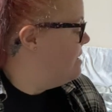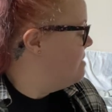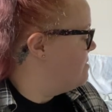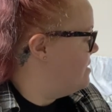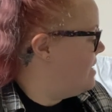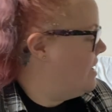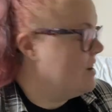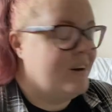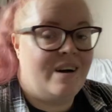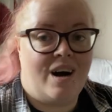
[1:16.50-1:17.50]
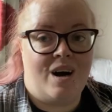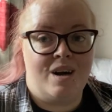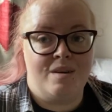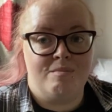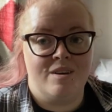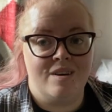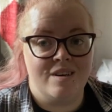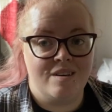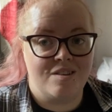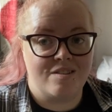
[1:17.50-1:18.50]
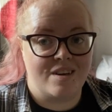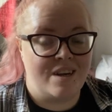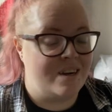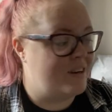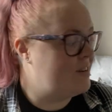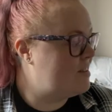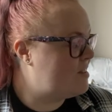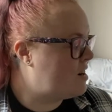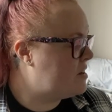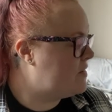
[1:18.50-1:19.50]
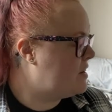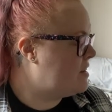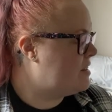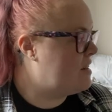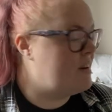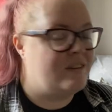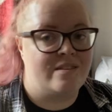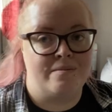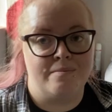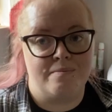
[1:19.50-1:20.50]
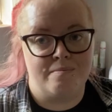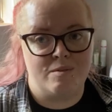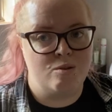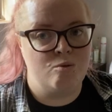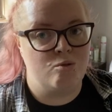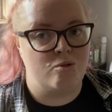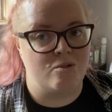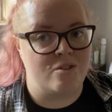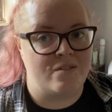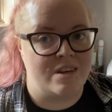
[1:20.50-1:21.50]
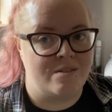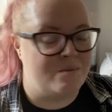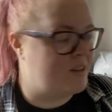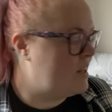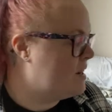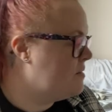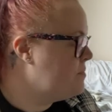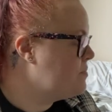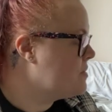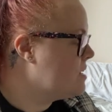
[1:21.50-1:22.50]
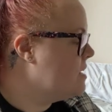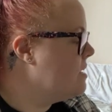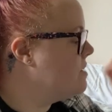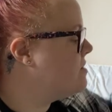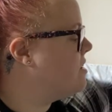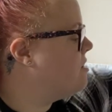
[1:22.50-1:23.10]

So yeah, I'm just gonna dive in. There is some all sorts of items in here, so